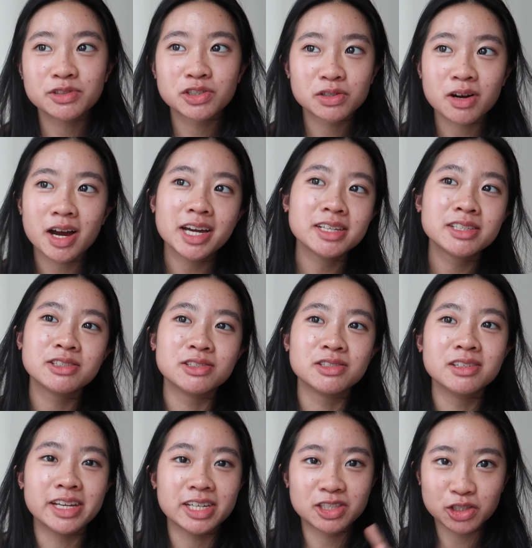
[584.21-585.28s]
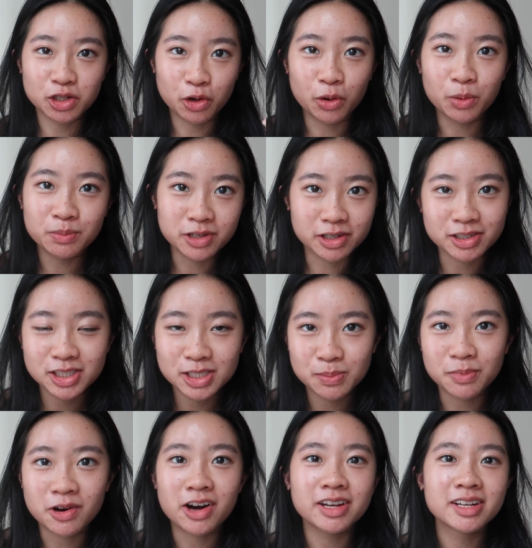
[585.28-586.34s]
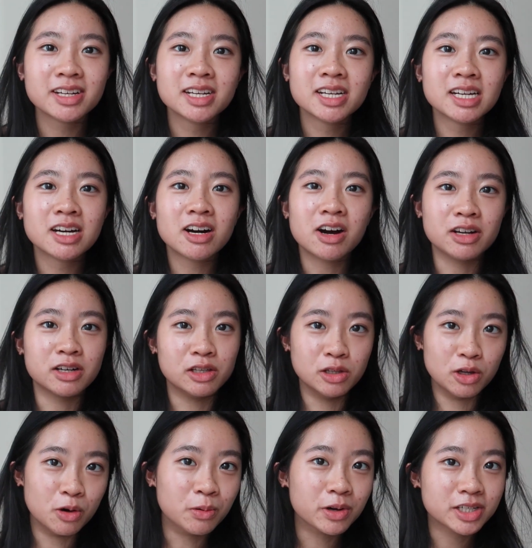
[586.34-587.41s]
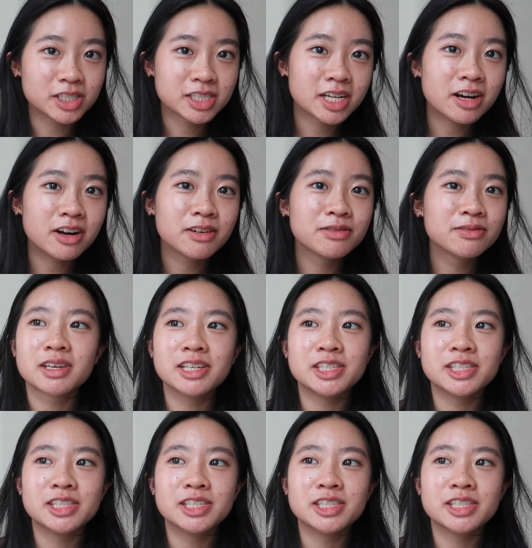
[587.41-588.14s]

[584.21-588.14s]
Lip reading: try to like chope your spot on a lower shelf.